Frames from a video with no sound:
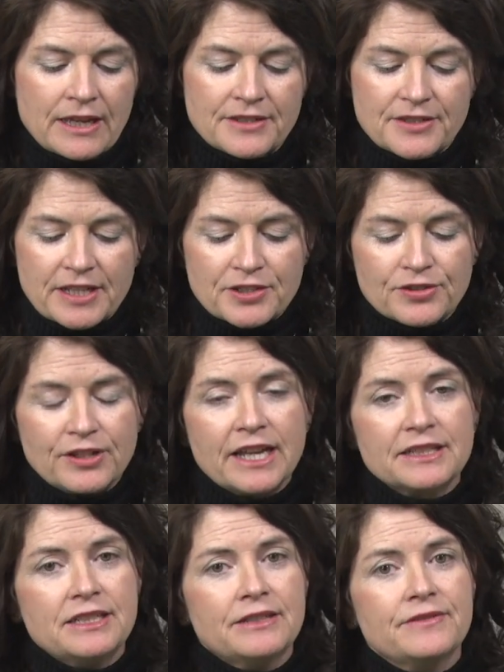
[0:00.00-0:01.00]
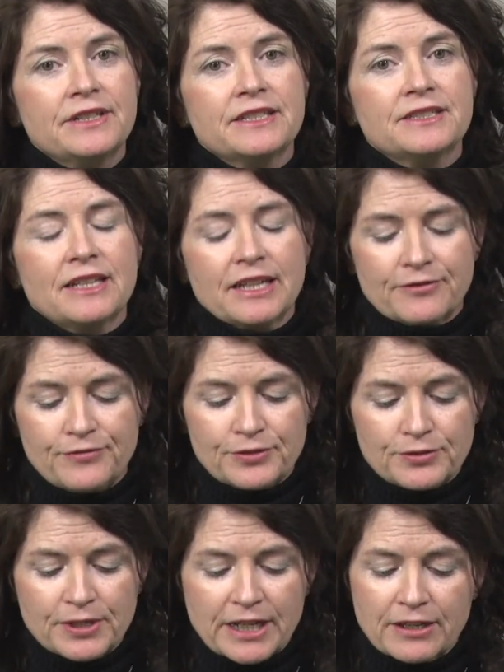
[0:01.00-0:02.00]
Essential activities like
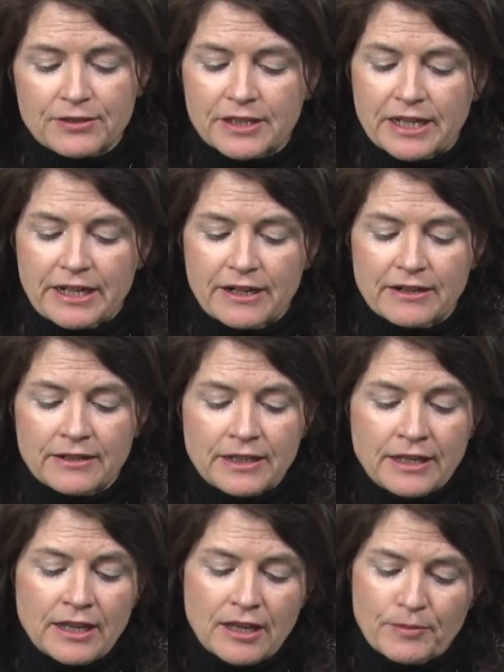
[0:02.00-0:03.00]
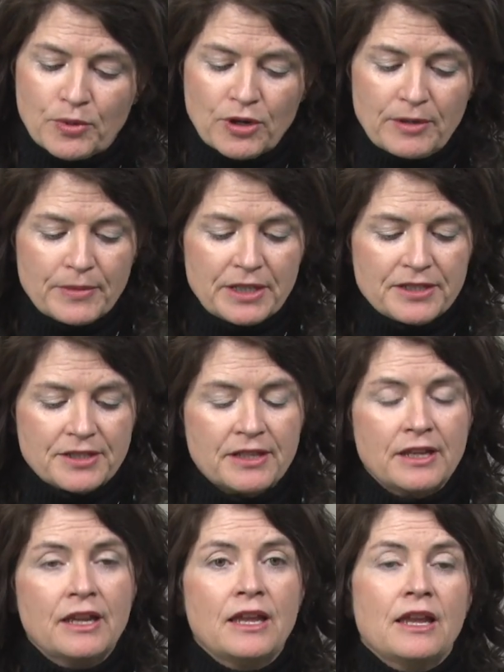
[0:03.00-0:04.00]
food, health care,
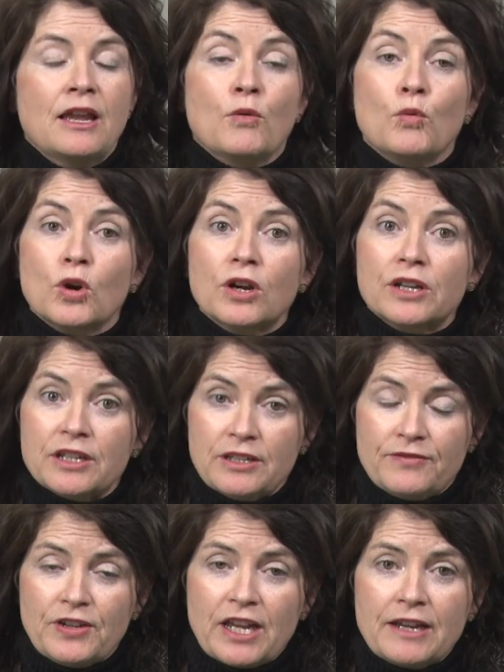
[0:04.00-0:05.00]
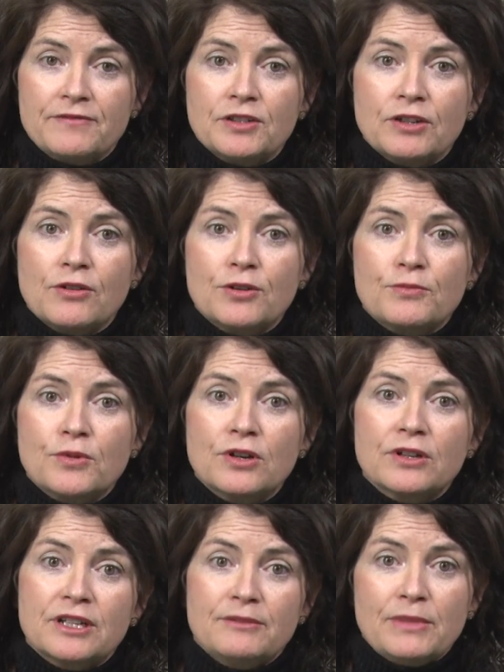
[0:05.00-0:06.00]
appointments, work, if you have to go to
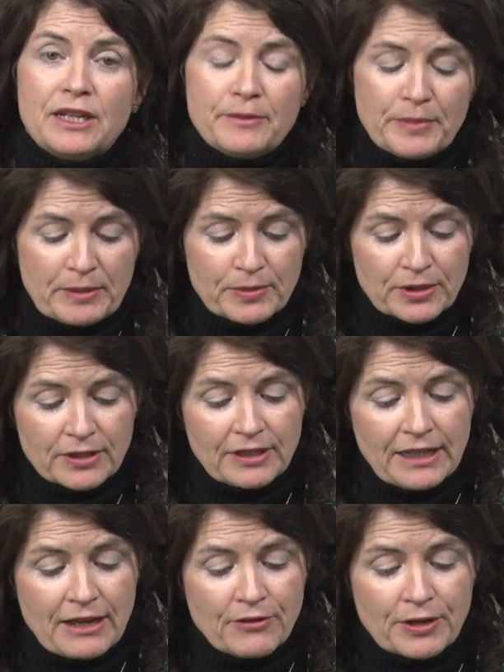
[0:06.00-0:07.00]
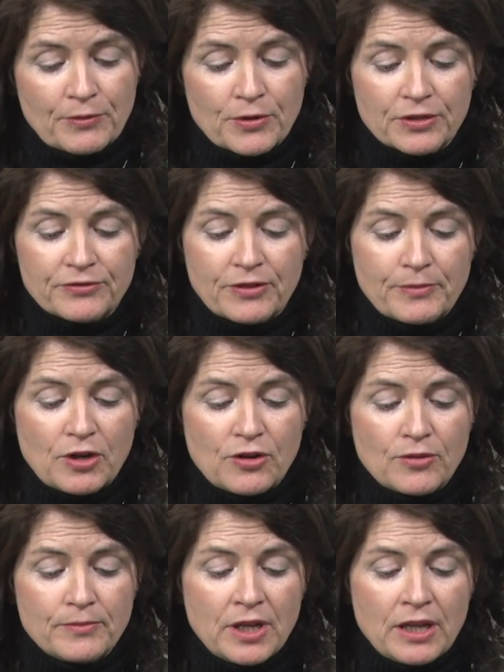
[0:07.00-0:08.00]
work, and many people are allowing work from
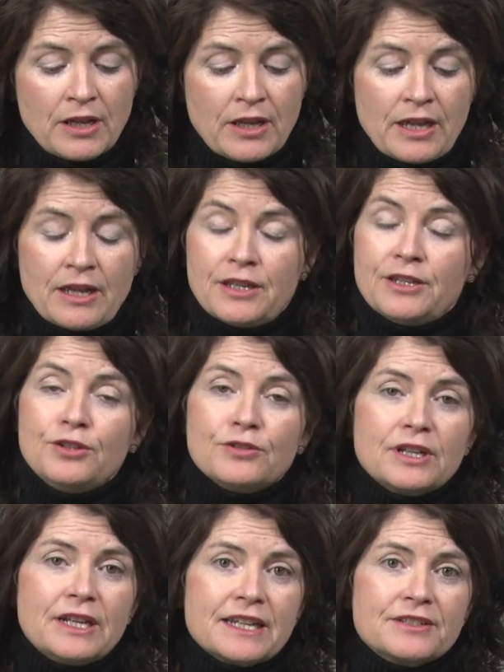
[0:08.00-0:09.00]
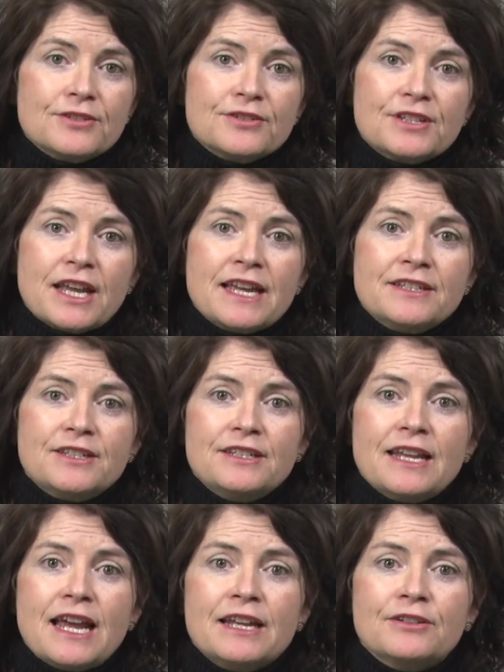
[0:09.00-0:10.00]
home, you can exercise
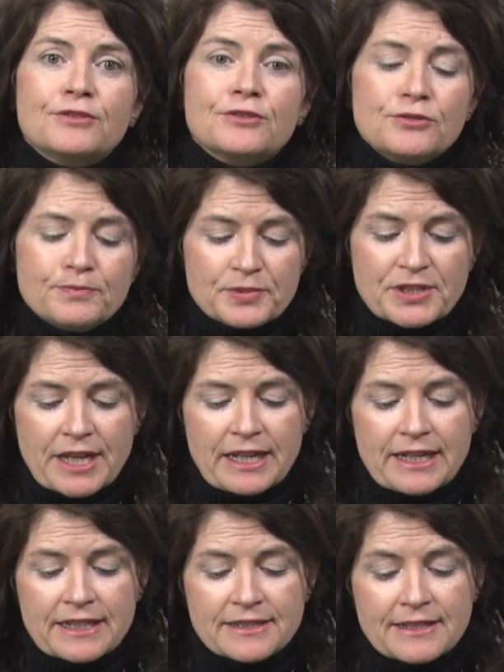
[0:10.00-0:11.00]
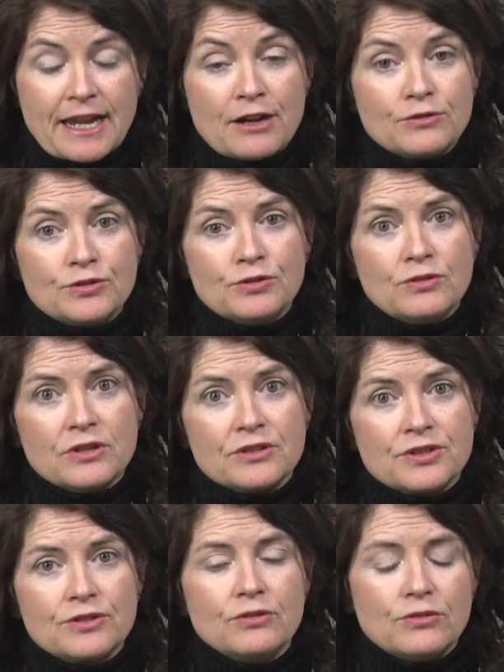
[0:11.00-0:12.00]
in non-group settings
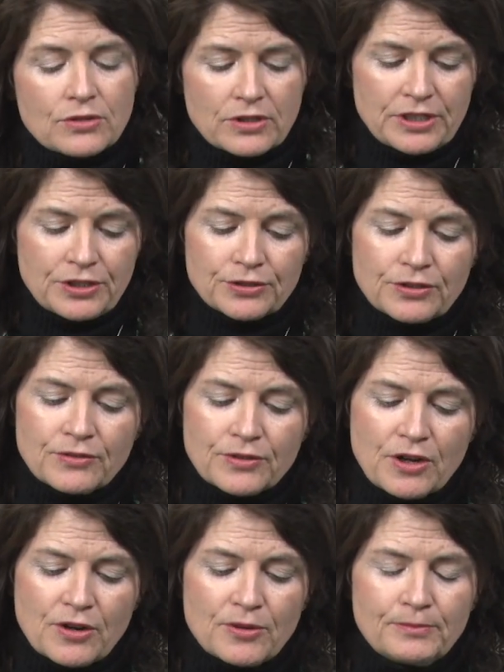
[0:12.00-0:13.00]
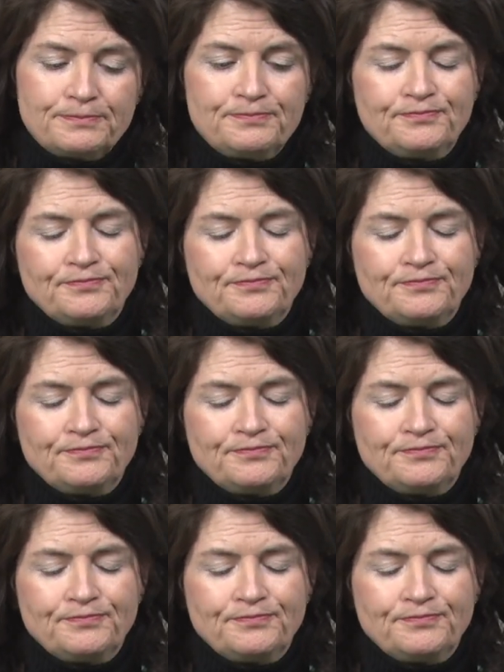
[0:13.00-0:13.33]
outdoors or in your own home.